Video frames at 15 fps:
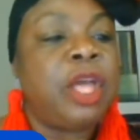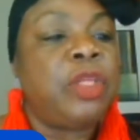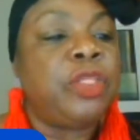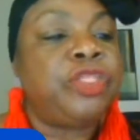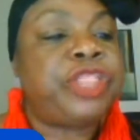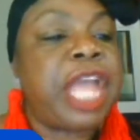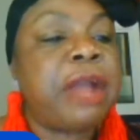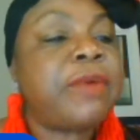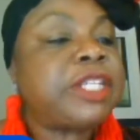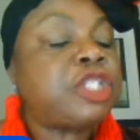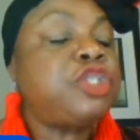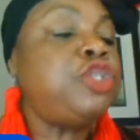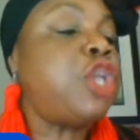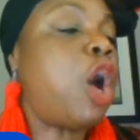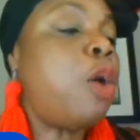There is
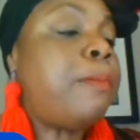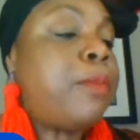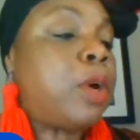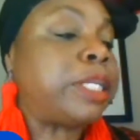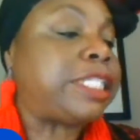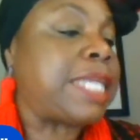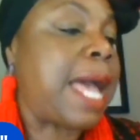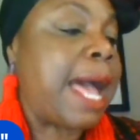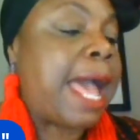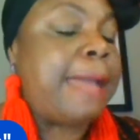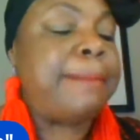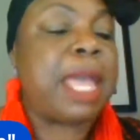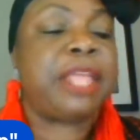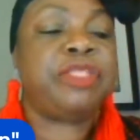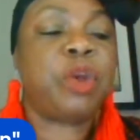no more time.
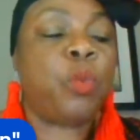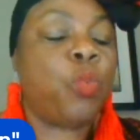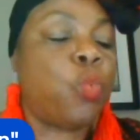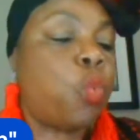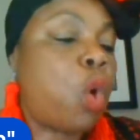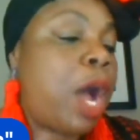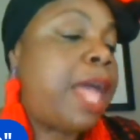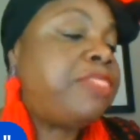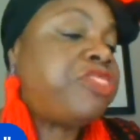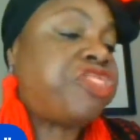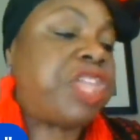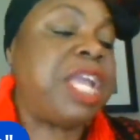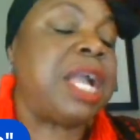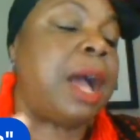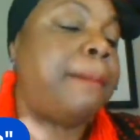And one
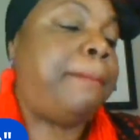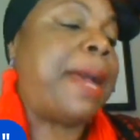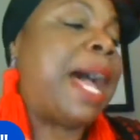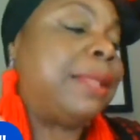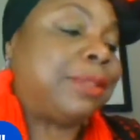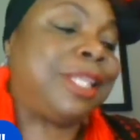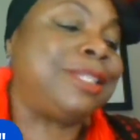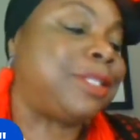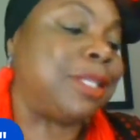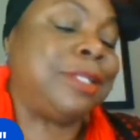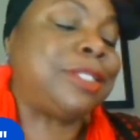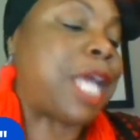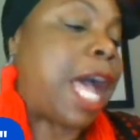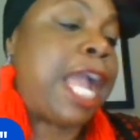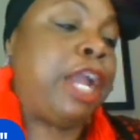thing about this
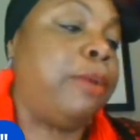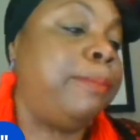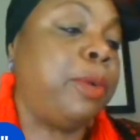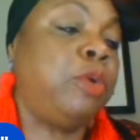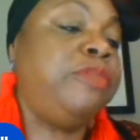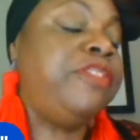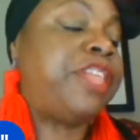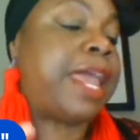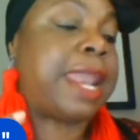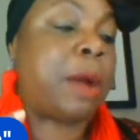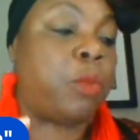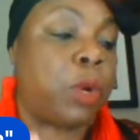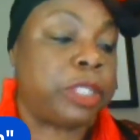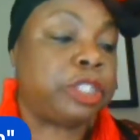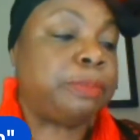entire movie that I
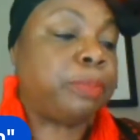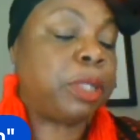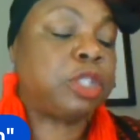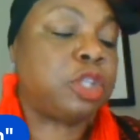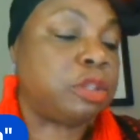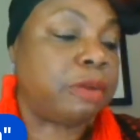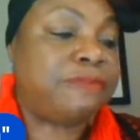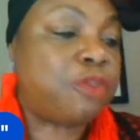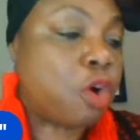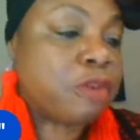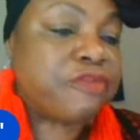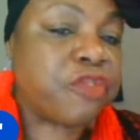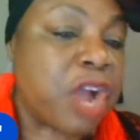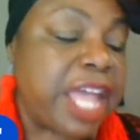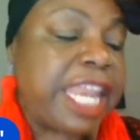want to bring to the
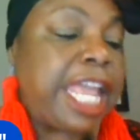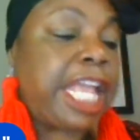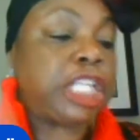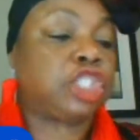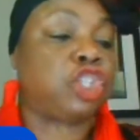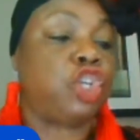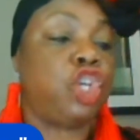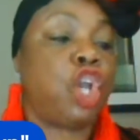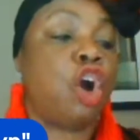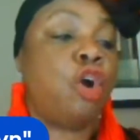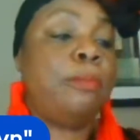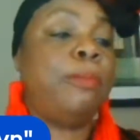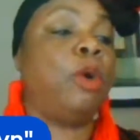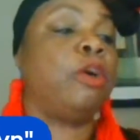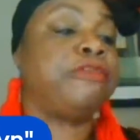forefront is no
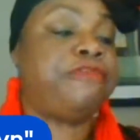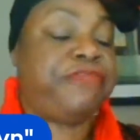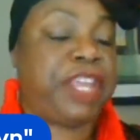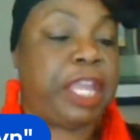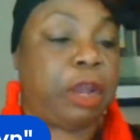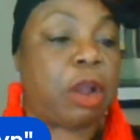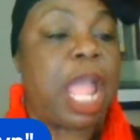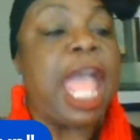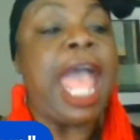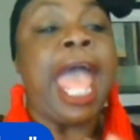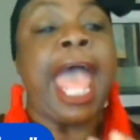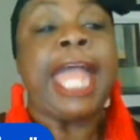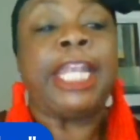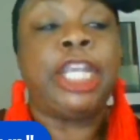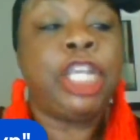more fear.
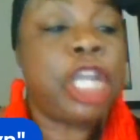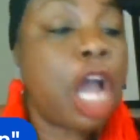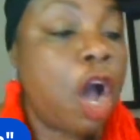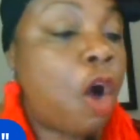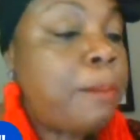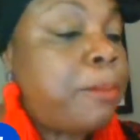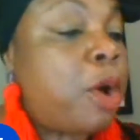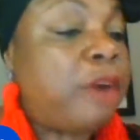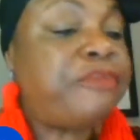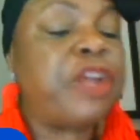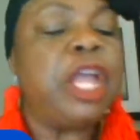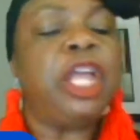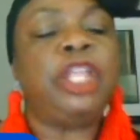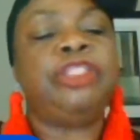No more fear.